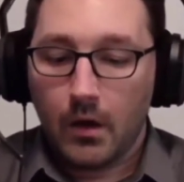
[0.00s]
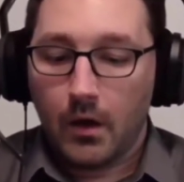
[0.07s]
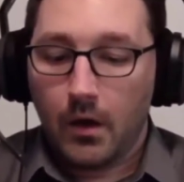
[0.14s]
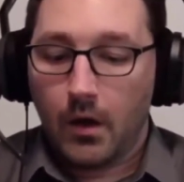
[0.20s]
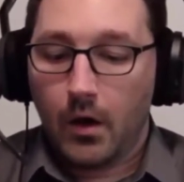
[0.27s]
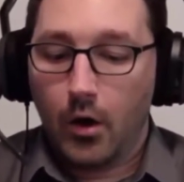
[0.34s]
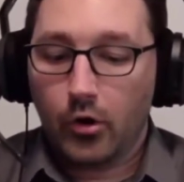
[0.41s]

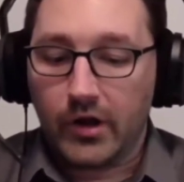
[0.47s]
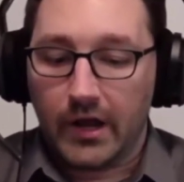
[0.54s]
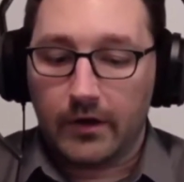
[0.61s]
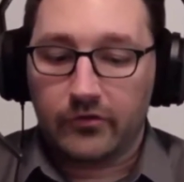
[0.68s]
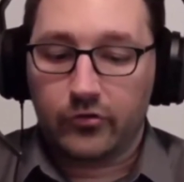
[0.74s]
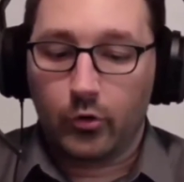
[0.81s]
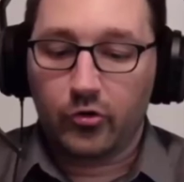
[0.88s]
Okay,
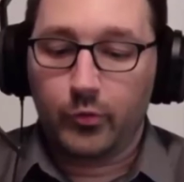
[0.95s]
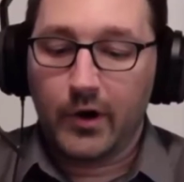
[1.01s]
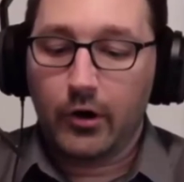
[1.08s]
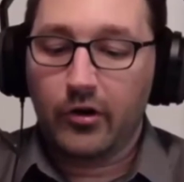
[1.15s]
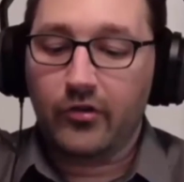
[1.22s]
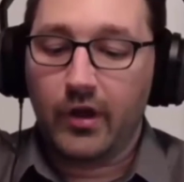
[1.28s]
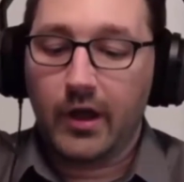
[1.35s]
so as
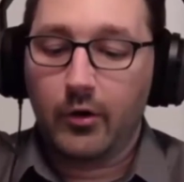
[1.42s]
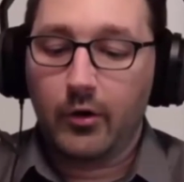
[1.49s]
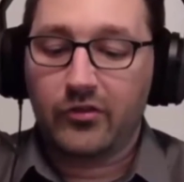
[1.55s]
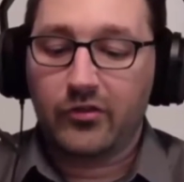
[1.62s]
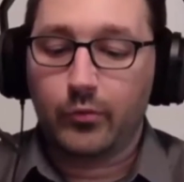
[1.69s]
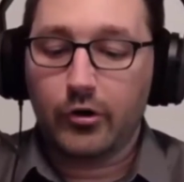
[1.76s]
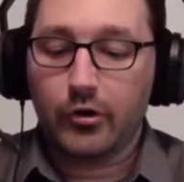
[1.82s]

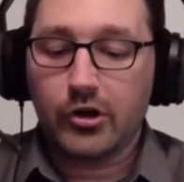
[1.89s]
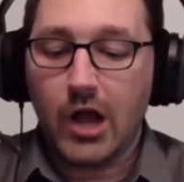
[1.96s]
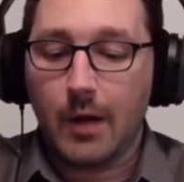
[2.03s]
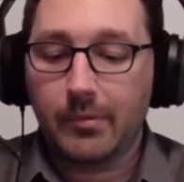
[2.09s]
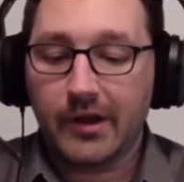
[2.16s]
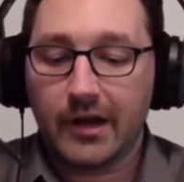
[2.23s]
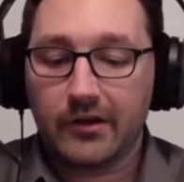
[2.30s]
weird and
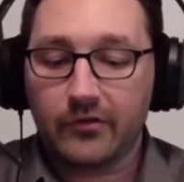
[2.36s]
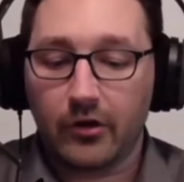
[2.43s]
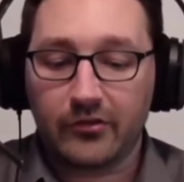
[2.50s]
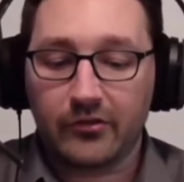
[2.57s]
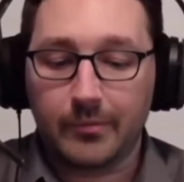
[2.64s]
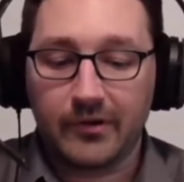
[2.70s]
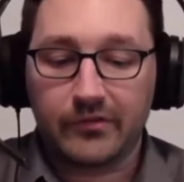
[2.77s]
complicated as all
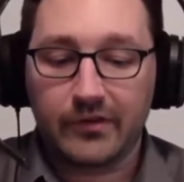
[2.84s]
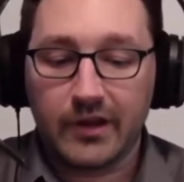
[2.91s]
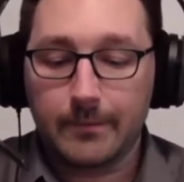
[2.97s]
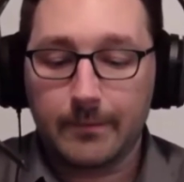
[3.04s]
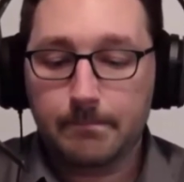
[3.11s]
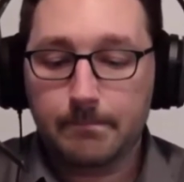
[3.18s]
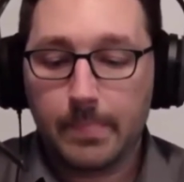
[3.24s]
this may
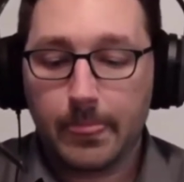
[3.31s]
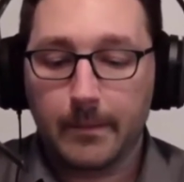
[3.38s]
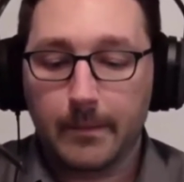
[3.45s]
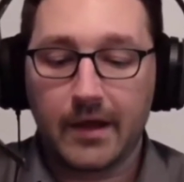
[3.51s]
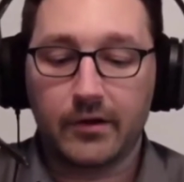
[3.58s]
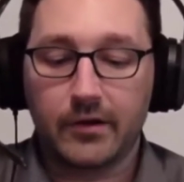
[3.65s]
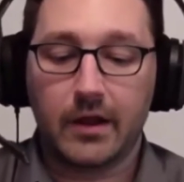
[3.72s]
seem,
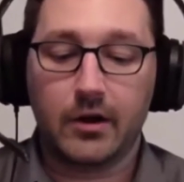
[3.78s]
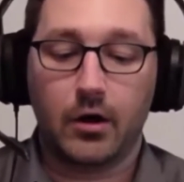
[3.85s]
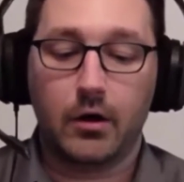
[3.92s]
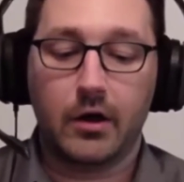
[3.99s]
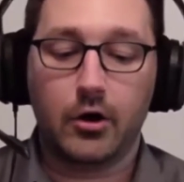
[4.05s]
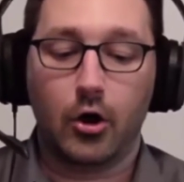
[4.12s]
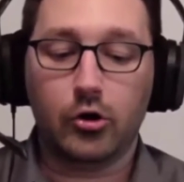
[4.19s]
it
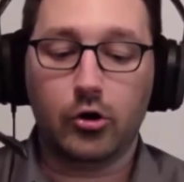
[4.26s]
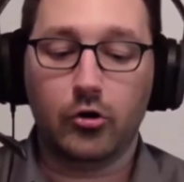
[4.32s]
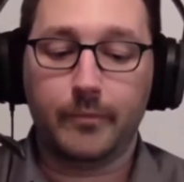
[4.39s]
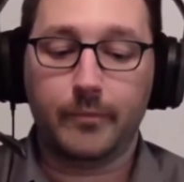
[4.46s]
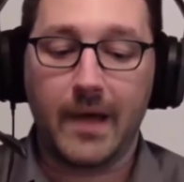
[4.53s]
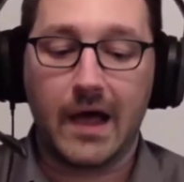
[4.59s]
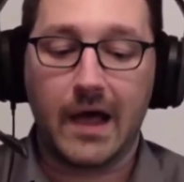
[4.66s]
all
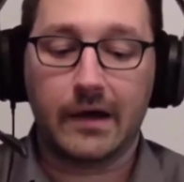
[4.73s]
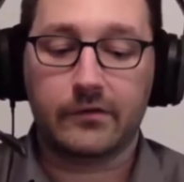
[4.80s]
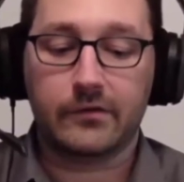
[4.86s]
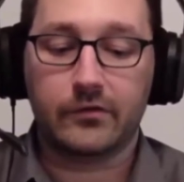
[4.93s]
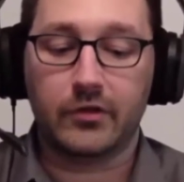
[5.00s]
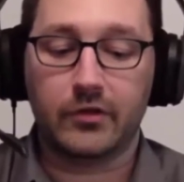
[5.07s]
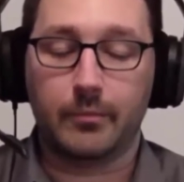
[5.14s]
goes back
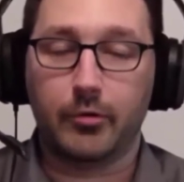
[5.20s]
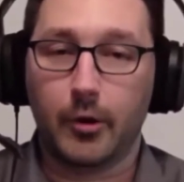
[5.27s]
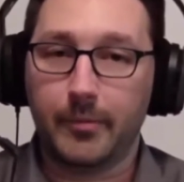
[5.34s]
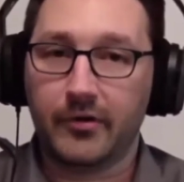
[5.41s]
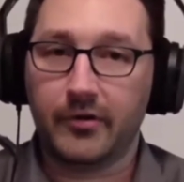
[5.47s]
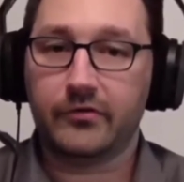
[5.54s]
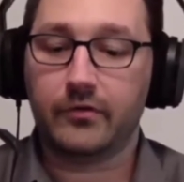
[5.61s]
to the
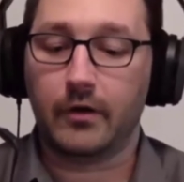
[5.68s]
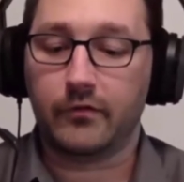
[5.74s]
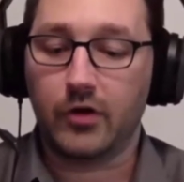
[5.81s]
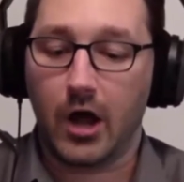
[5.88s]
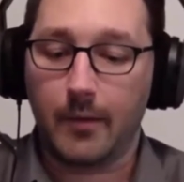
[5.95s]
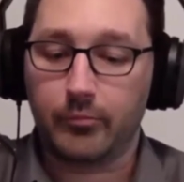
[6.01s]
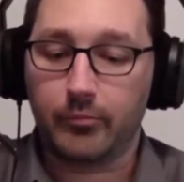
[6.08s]
purpose of
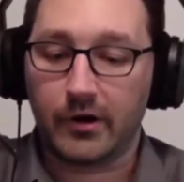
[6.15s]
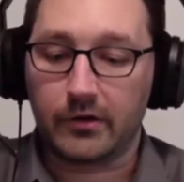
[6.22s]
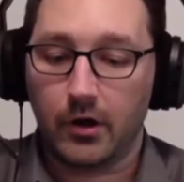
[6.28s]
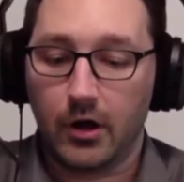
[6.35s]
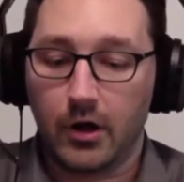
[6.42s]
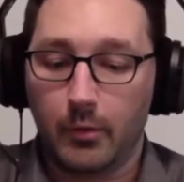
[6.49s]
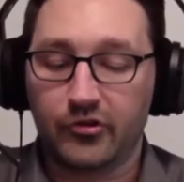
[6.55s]
copyright
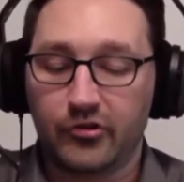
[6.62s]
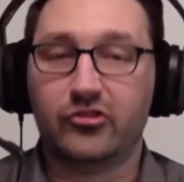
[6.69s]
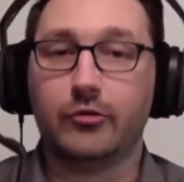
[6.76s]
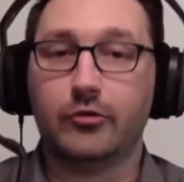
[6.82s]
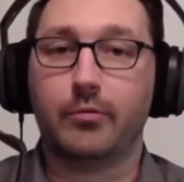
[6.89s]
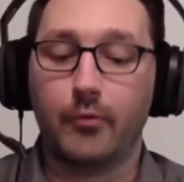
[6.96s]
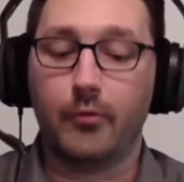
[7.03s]
law, which is
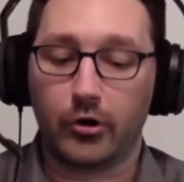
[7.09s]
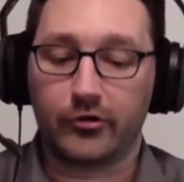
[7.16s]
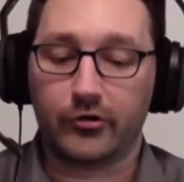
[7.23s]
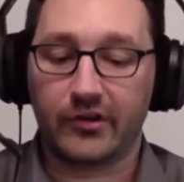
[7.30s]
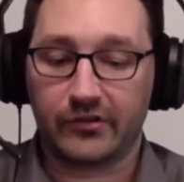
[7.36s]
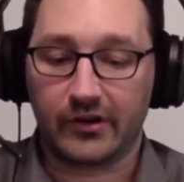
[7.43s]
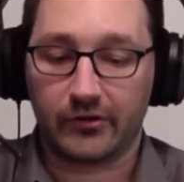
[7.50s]
to promote
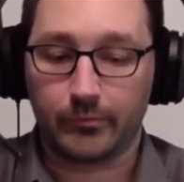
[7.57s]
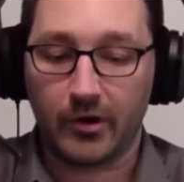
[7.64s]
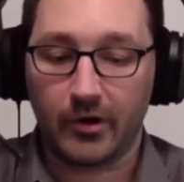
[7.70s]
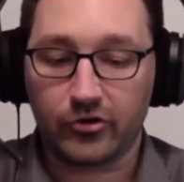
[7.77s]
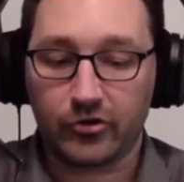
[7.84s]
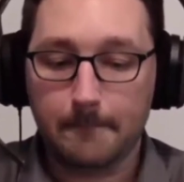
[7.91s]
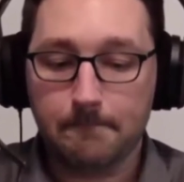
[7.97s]
artistic
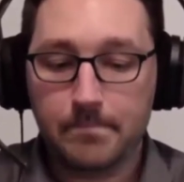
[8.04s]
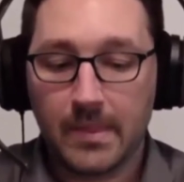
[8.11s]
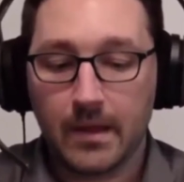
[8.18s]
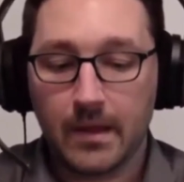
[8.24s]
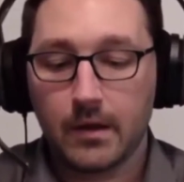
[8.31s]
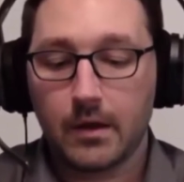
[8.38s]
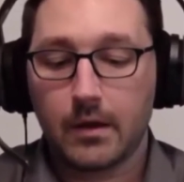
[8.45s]
expression.
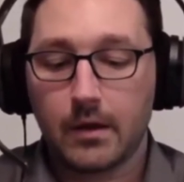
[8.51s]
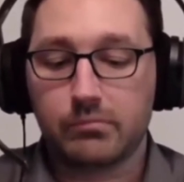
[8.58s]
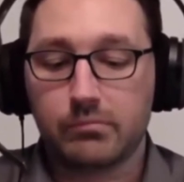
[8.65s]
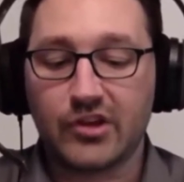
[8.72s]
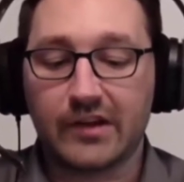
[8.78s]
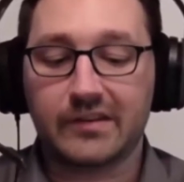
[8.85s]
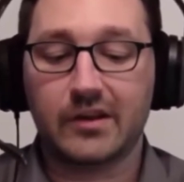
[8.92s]

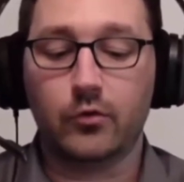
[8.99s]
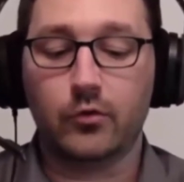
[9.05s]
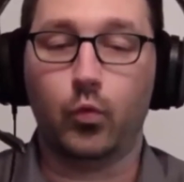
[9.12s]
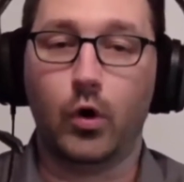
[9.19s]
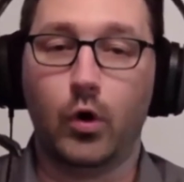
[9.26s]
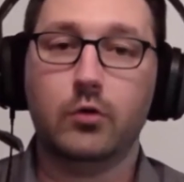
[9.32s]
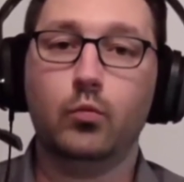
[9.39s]
Protecting
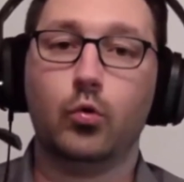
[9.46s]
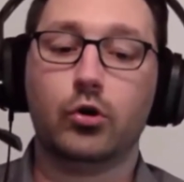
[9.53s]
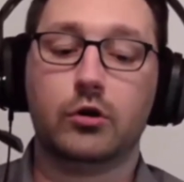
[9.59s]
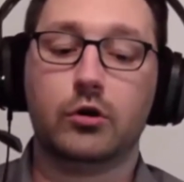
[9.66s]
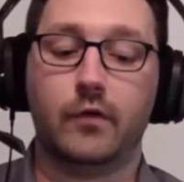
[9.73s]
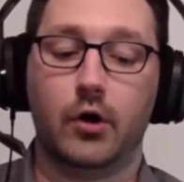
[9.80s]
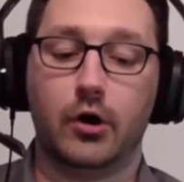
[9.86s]
one work
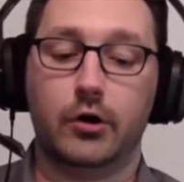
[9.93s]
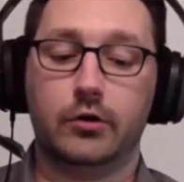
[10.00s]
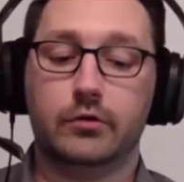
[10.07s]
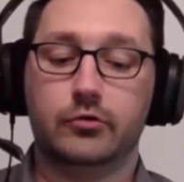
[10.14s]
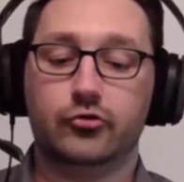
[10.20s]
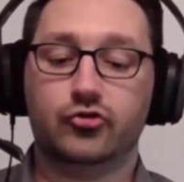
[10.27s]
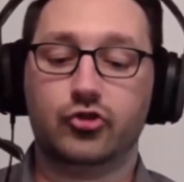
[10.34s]
of art
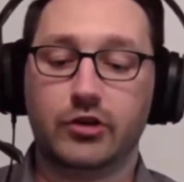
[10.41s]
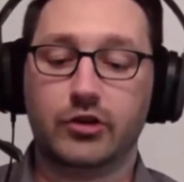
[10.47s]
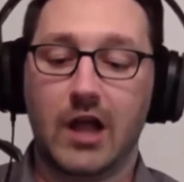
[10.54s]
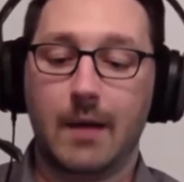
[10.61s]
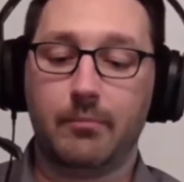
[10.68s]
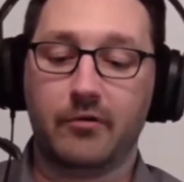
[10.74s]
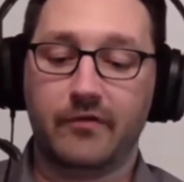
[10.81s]
should
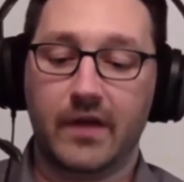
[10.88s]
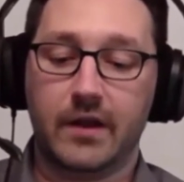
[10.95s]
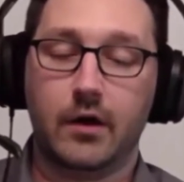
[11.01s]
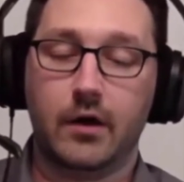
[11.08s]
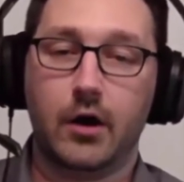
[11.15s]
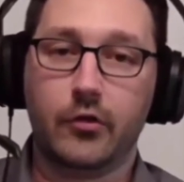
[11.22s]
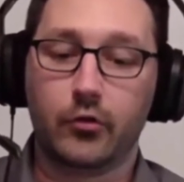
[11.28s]
not prevent
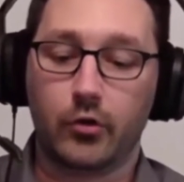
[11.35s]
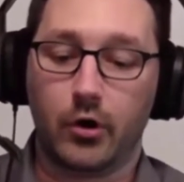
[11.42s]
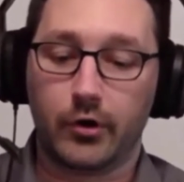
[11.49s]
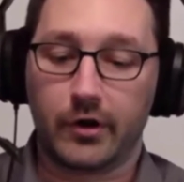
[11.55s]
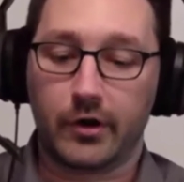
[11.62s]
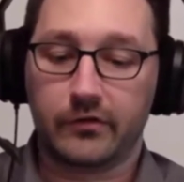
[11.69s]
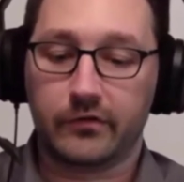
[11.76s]
other
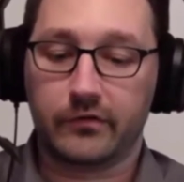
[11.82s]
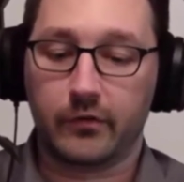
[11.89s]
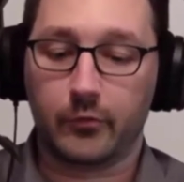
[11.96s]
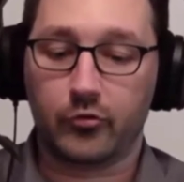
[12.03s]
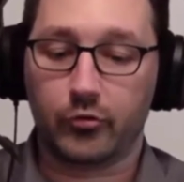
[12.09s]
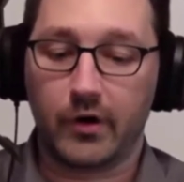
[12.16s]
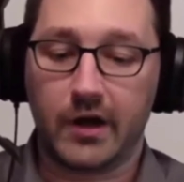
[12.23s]
artists
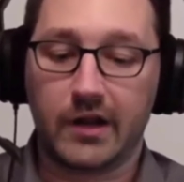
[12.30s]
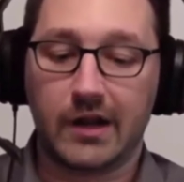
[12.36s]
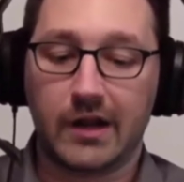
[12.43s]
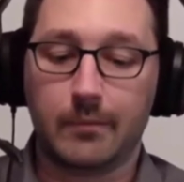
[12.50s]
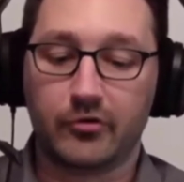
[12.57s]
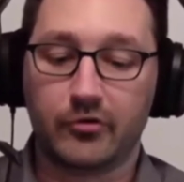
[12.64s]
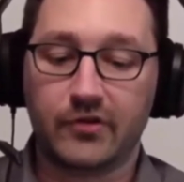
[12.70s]
from creating
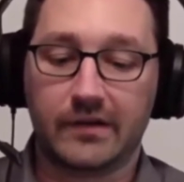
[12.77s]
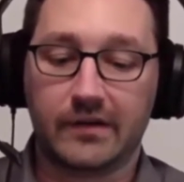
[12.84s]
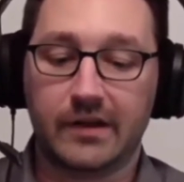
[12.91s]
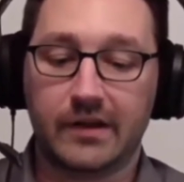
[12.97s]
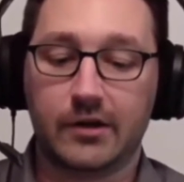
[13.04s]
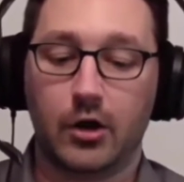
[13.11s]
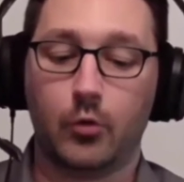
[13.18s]
and
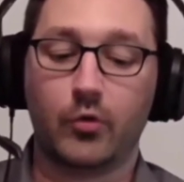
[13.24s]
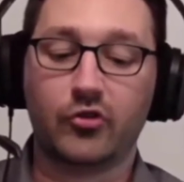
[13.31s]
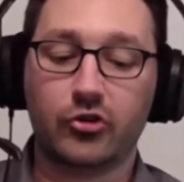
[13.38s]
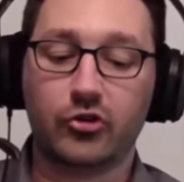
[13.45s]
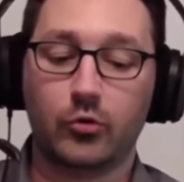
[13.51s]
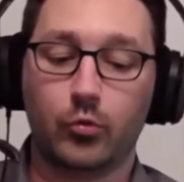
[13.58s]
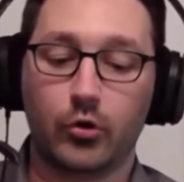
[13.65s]
protecting
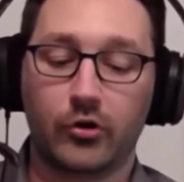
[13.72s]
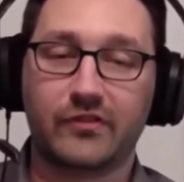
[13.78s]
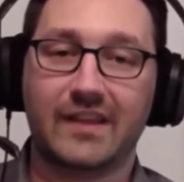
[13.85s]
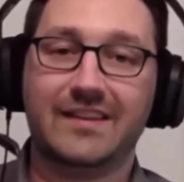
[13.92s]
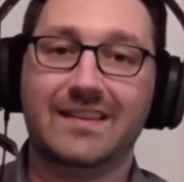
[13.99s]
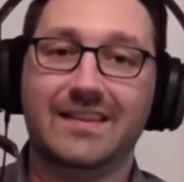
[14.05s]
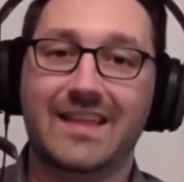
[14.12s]
original works
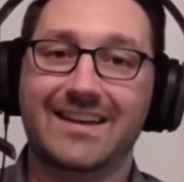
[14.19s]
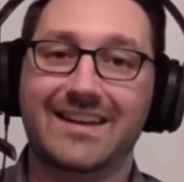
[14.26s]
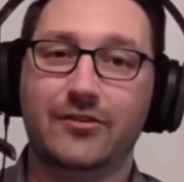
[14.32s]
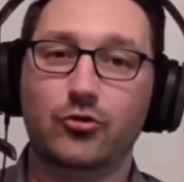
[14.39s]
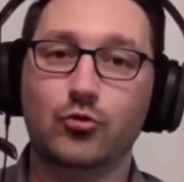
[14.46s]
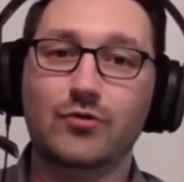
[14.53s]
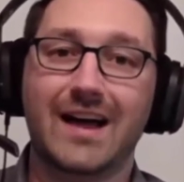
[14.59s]
that
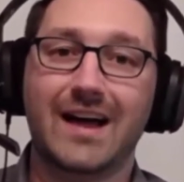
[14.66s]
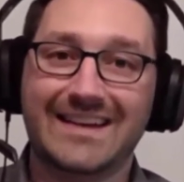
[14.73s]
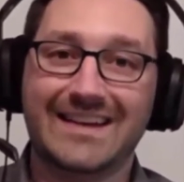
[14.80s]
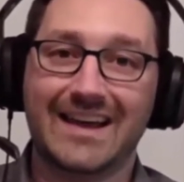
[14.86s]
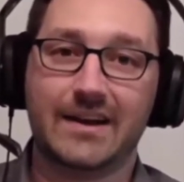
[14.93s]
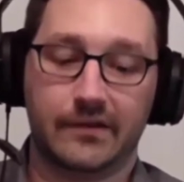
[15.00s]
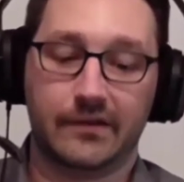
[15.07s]
do not
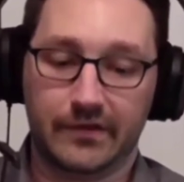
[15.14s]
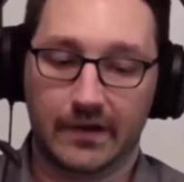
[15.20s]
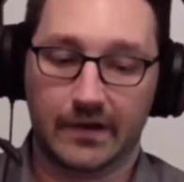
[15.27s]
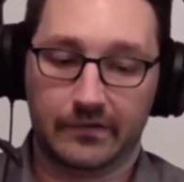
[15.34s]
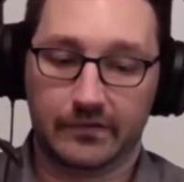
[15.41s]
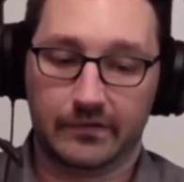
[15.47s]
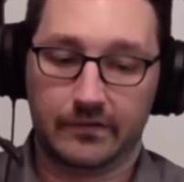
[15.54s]
yet
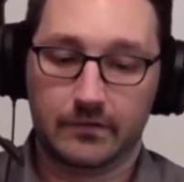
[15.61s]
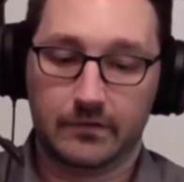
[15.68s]
exist.